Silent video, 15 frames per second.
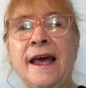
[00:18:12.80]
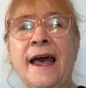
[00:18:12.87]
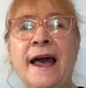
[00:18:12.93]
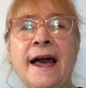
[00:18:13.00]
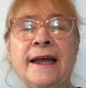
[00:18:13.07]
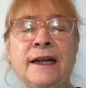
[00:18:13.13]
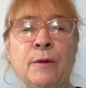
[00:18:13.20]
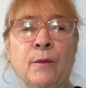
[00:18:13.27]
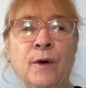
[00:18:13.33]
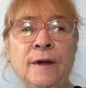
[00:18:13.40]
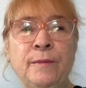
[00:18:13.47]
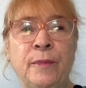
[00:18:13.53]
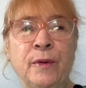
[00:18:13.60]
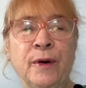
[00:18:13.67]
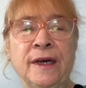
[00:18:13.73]
And at one
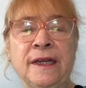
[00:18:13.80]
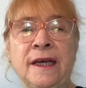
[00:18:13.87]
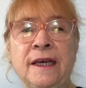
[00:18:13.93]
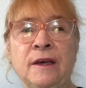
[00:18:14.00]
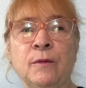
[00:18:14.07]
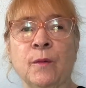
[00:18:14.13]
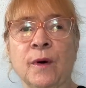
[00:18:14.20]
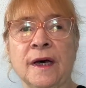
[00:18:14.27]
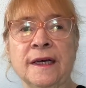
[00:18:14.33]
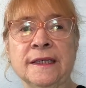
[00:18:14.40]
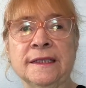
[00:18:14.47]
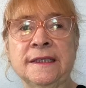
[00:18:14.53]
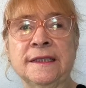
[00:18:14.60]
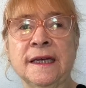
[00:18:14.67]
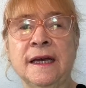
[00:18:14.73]
point, he
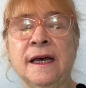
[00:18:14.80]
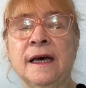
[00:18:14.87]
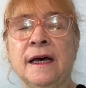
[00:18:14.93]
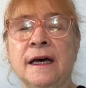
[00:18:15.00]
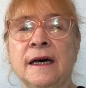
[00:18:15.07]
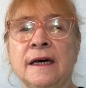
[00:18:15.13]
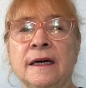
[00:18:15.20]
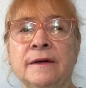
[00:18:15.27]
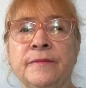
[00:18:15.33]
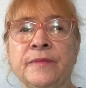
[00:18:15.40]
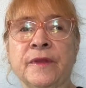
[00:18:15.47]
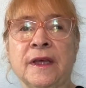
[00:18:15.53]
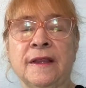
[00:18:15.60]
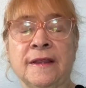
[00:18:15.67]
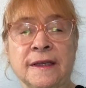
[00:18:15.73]
was
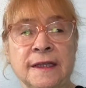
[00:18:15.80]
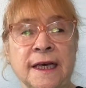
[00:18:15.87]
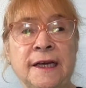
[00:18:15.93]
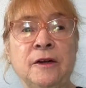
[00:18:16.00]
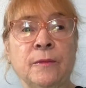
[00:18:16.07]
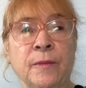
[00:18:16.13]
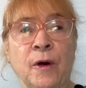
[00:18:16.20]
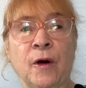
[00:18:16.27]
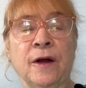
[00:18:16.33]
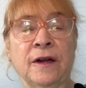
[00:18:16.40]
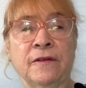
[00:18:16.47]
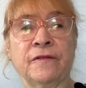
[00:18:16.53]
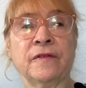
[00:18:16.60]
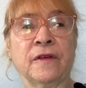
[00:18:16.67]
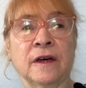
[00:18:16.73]
in the later part
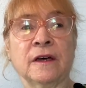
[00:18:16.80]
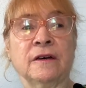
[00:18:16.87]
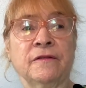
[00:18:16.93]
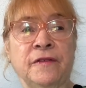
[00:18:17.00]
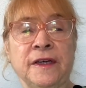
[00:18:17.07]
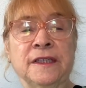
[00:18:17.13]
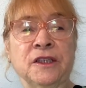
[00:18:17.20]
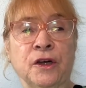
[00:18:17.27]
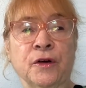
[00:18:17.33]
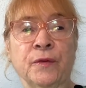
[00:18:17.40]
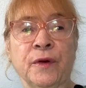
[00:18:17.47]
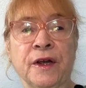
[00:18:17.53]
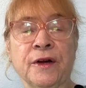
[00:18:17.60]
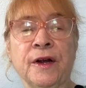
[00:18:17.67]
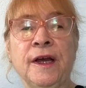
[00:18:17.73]
of his
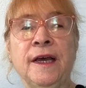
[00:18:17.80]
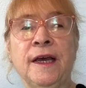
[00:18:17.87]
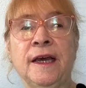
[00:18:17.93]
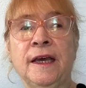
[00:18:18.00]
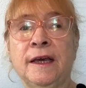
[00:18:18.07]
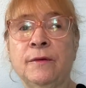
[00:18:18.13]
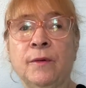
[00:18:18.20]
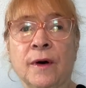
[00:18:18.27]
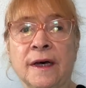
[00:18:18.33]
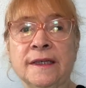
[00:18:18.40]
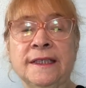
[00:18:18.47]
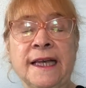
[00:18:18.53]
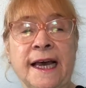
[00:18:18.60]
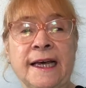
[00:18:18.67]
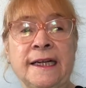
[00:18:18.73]
career, he
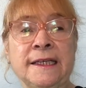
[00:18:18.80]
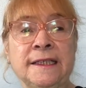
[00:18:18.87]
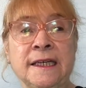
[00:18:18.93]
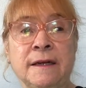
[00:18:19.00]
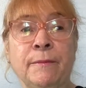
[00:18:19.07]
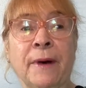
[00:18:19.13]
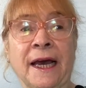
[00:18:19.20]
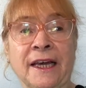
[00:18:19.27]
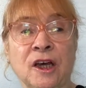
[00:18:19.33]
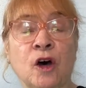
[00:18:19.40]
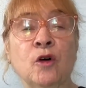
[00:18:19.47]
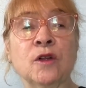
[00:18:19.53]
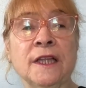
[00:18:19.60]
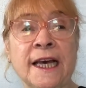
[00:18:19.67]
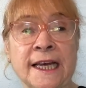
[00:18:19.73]
was edited by
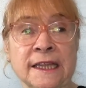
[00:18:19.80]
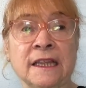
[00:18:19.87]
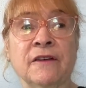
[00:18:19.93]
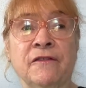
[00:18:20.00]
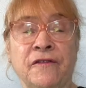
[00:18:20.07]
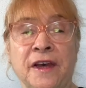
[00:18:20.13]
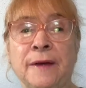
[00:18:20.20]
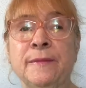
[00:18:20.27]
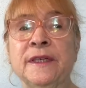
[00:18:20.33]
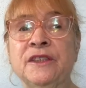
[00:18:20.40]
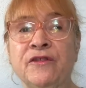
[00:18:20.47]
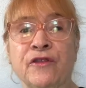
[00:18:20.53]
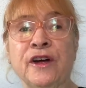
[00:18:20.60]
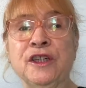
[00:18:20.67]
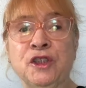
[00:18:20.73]
Colette, the famous
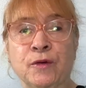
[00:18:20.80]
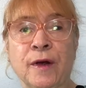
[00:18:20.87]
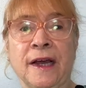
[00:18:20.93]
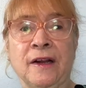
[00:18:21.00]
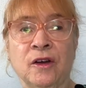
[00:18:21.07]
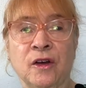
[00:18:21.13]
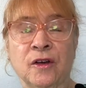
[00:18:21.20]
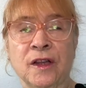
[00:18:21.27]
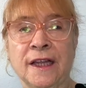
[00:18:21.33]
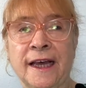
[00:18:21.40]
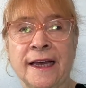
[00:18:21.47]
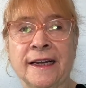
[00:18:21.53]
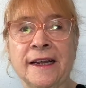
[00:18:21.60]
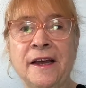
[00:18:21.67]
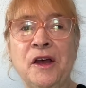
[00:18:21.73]
French writer
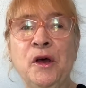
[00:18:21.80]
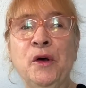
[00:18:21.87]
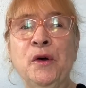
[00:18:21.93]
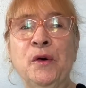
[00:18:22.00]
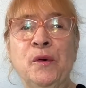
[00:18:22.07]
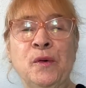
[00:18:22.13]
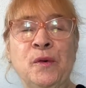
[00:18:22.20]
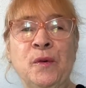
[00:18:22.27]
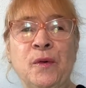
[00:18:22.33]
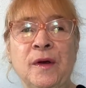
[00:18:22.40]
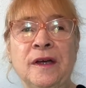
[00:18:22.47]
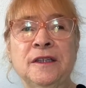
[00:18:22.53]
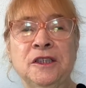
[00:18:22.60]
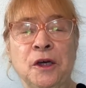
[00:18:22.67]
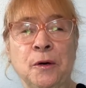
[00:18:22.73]
Colette, who
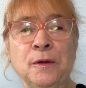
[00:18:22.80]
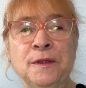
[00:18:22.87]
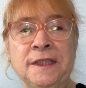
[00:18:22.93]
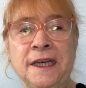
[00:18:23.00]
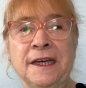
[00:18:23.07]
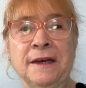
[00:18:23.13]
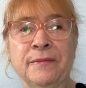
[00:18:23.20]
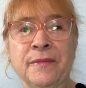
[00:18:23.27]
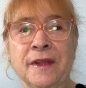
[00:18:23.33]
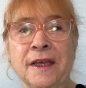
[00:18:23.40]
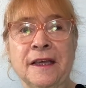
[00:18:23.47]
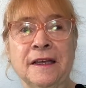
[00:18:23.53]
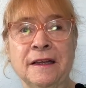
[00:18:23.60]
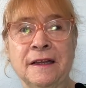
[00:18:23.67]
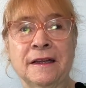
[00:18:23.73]
told him,
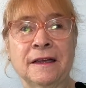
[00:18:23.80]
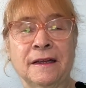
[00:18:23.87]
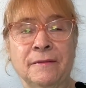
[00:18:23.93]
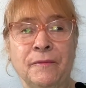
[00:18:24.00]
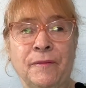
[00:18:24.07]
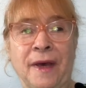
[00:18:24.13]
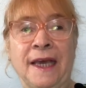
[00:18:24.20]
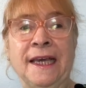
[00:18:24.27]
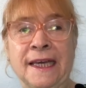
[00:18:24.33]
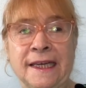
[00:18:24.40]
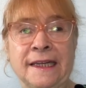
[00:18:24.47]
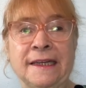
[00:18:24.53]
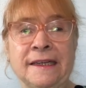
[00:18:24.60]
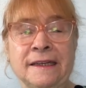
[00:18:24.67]
make it